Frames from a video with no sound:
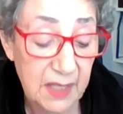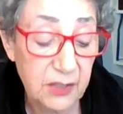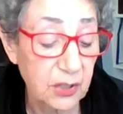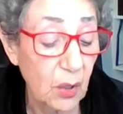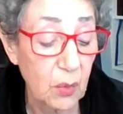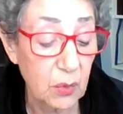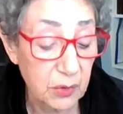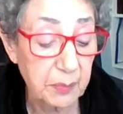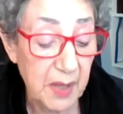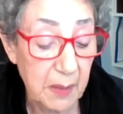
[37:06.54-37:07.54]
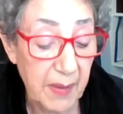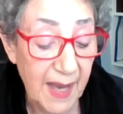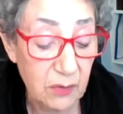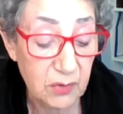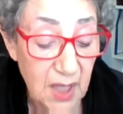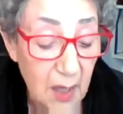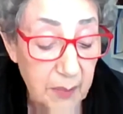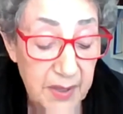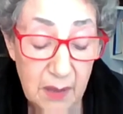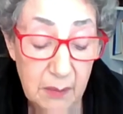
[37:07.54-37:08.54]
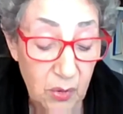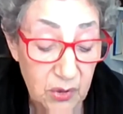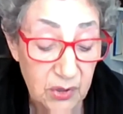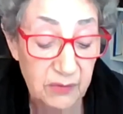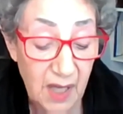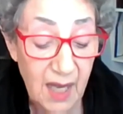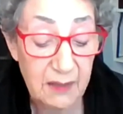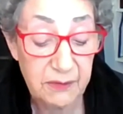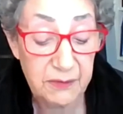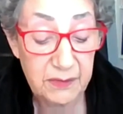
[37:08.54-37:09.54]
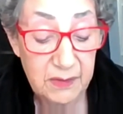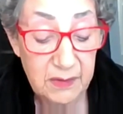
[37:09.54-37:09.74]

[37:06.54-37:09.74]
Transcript: their souls be bound up in the bond of life,